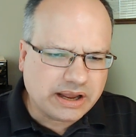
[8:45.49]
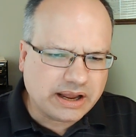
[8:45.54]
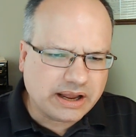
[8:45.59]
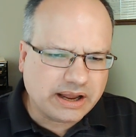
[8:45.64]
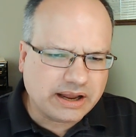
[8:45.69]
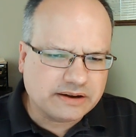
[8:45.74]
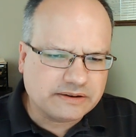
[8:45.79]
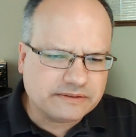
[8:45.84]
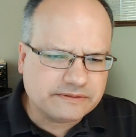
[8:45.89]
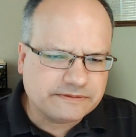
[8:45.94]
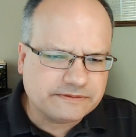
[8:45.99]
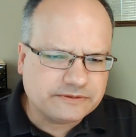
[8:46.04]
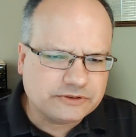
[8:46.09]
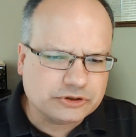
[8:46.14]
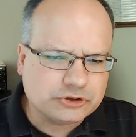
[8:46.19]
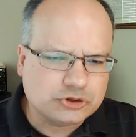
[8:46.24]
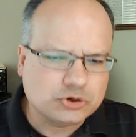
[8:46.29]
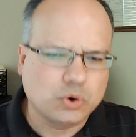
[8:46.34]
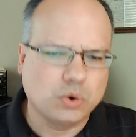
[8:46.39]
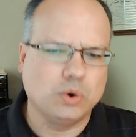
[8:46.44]

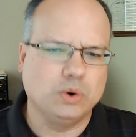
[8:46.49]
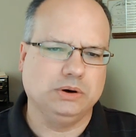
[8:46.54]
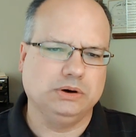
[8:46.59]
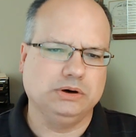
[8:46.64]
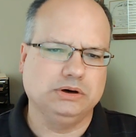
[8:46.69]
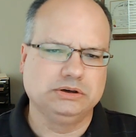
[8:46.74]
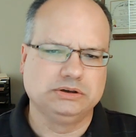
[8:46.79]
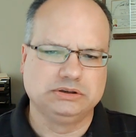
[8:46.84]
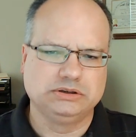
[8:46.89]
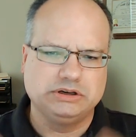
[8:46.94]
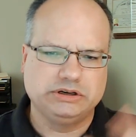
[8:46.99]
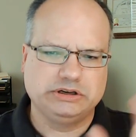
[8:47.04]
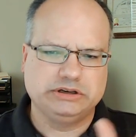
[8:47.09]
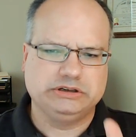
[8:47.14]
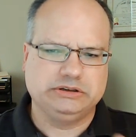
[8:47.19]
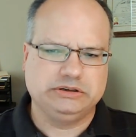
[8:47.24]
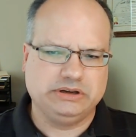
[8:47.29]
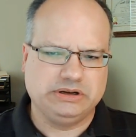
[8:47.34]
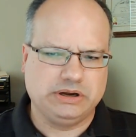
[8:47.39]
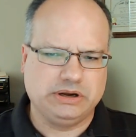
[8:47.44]
Avtotor,
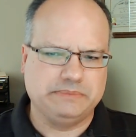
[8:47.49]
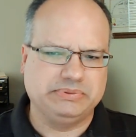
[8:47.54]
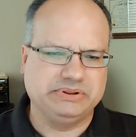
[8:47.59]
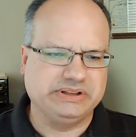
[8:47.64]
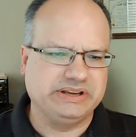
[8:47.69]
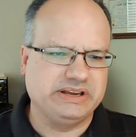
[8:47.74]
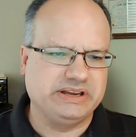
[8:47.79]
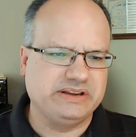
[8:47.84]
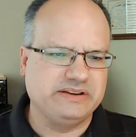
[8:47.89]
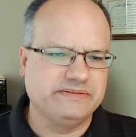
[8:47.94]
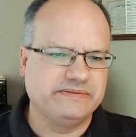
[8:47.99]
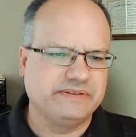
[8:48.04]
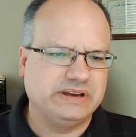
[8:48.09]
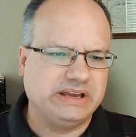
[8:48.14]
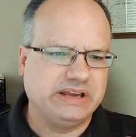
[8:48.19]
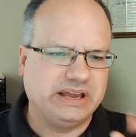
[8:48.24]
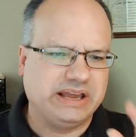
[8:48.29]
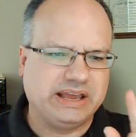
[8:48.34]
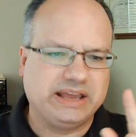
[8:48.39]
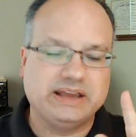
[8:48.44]
I believe,
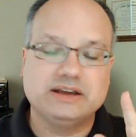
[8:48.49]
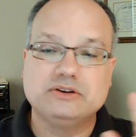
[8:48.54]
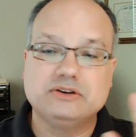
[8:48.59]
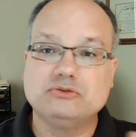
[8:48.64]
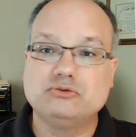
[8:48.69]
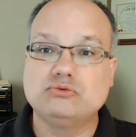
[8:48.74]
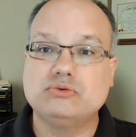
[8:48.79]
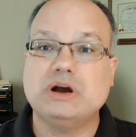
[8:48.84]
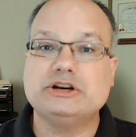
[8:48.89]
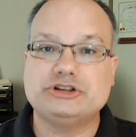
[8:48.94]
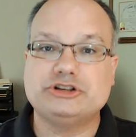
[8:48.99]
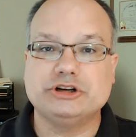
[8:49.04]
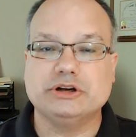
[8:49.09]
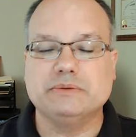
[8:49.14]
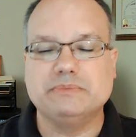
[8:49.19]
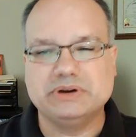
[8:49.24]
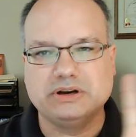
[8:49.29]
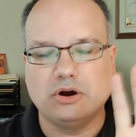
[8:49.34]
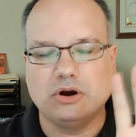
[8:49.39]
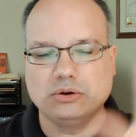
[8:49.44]
in Russia,
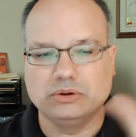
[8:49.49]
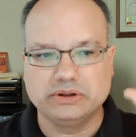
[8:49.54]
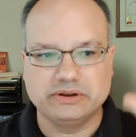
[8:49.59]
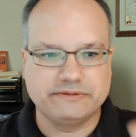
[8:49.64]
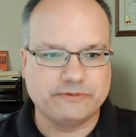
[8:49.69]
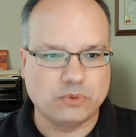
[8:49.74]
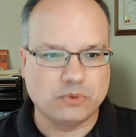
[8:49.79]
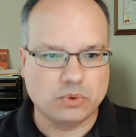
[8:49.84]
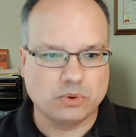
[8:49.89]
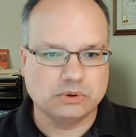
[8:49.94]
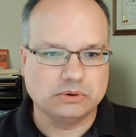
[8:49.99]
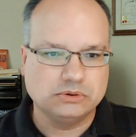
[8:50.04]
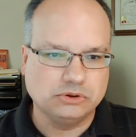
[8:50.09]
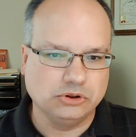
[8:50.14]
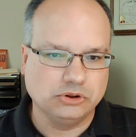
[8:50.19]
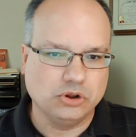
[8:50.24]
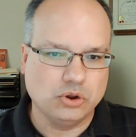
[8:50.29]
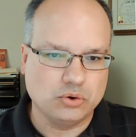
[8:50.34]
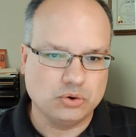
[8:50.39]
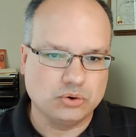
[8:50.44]
but only for
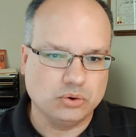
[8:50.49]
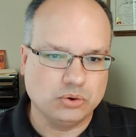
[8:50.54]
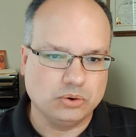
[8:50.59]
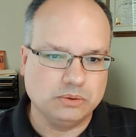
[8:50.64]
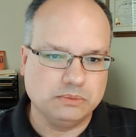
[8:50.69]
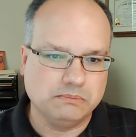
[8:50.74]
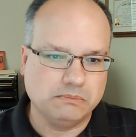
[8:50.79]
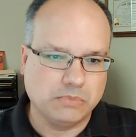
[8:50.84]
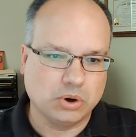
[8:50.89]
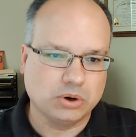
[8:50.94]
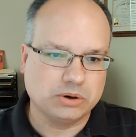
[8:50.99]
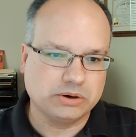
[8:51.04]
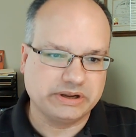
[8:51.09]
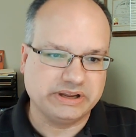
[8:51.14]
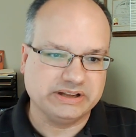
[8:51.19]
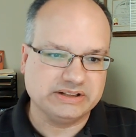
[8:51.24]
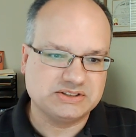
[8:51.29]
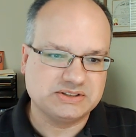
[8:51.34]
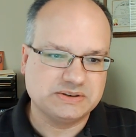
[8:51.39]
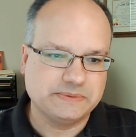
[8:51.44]
local
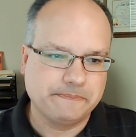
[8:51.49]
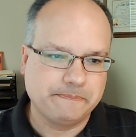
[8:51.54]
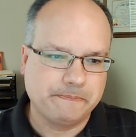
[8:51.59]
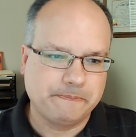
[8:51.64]
markets.